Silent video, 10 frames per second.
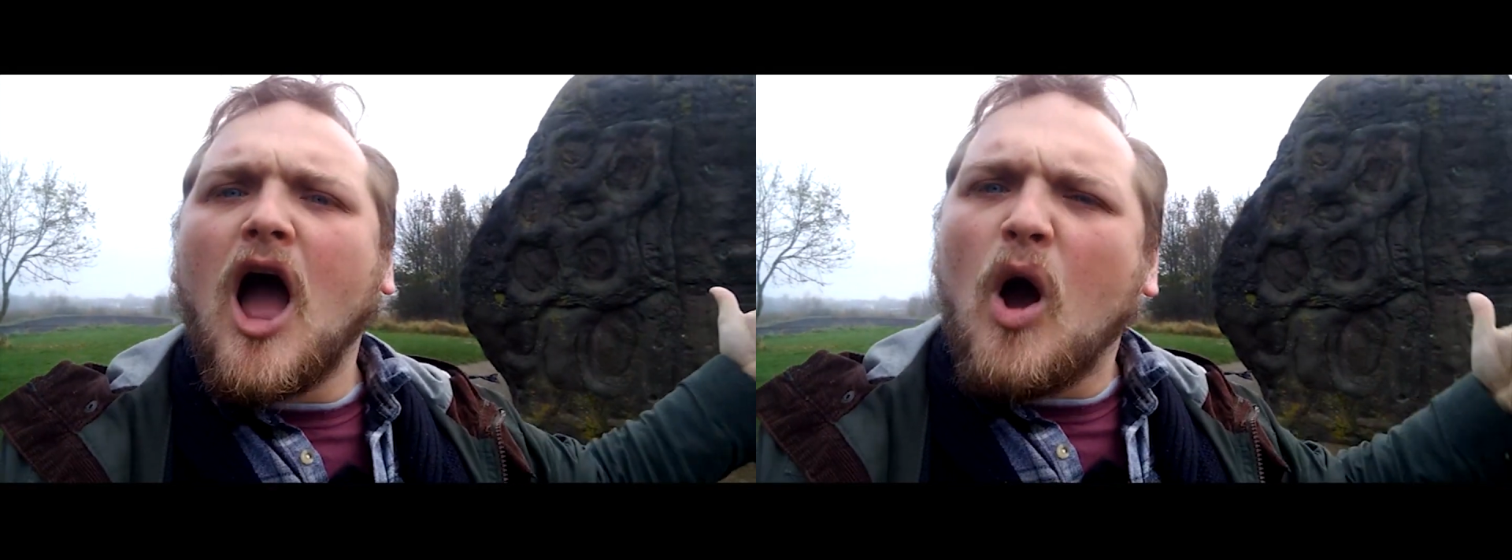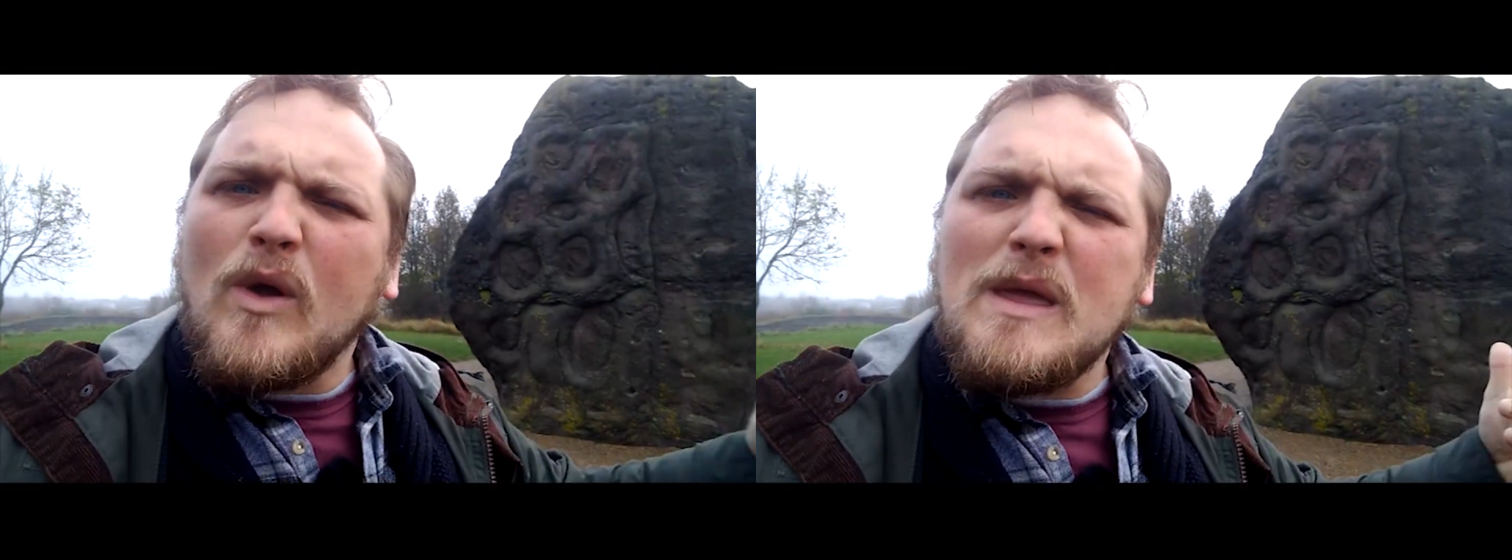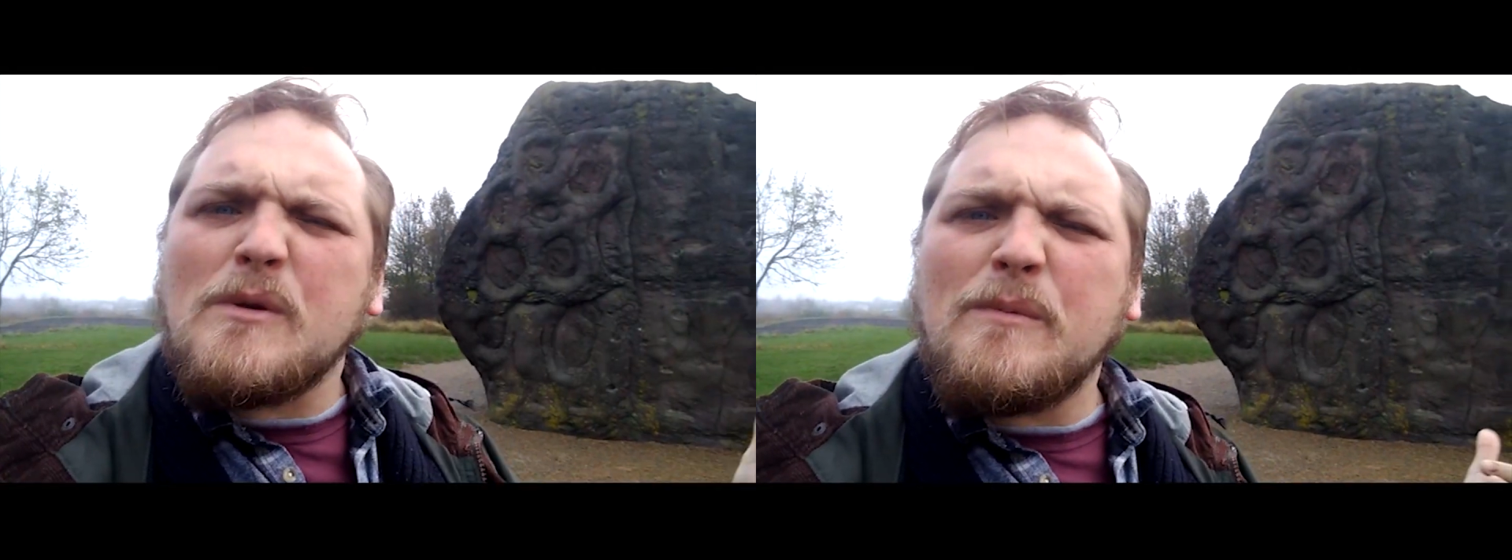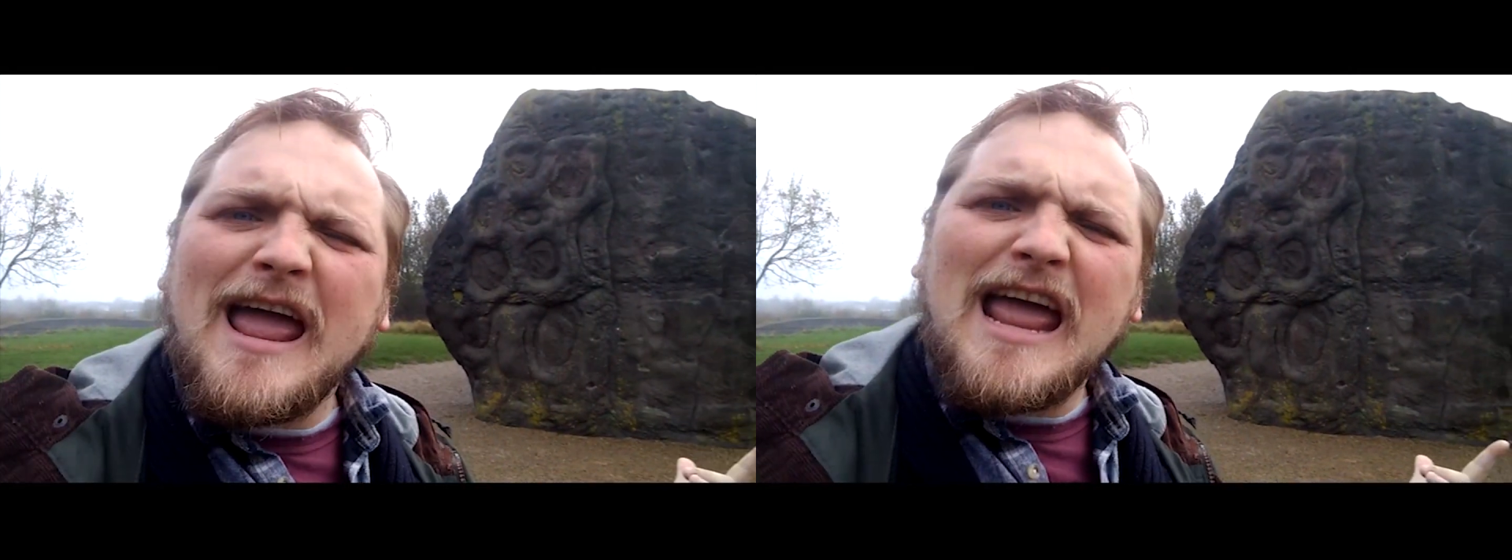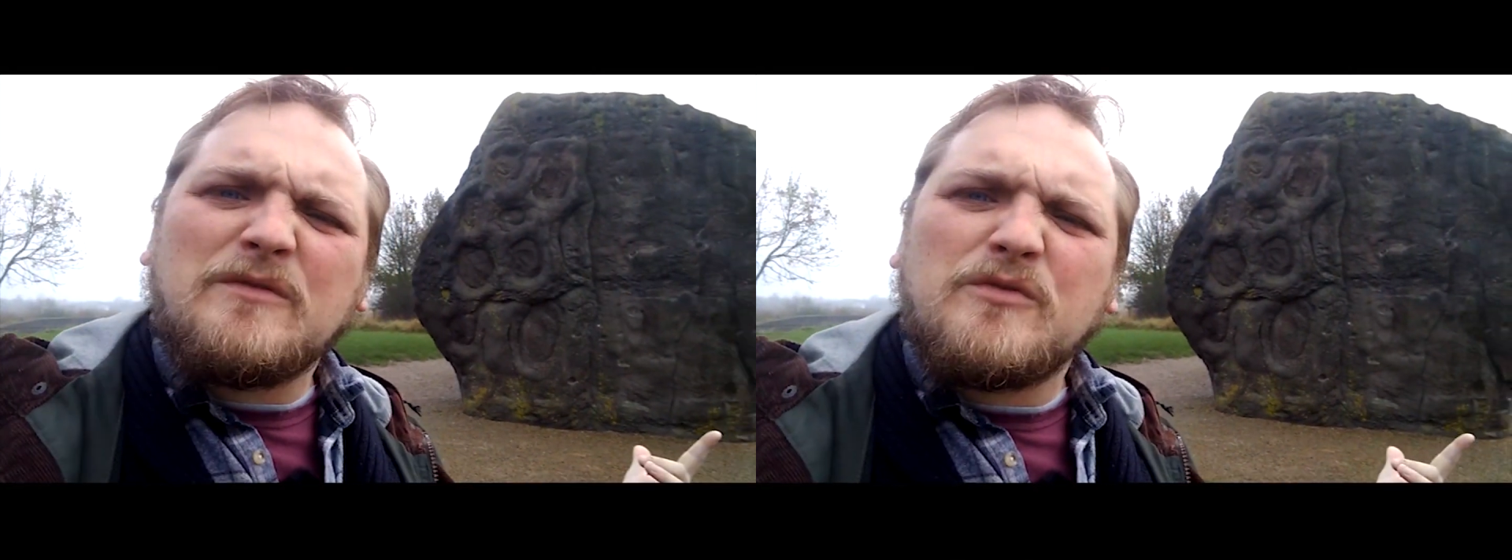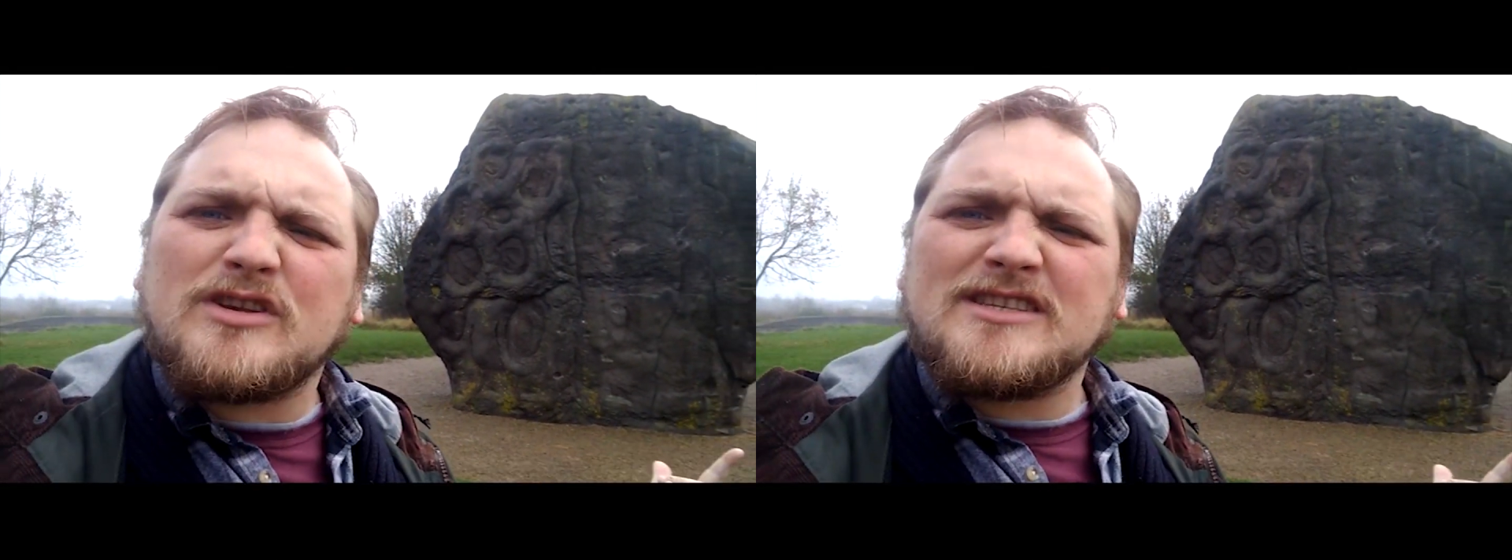Are we prepared for a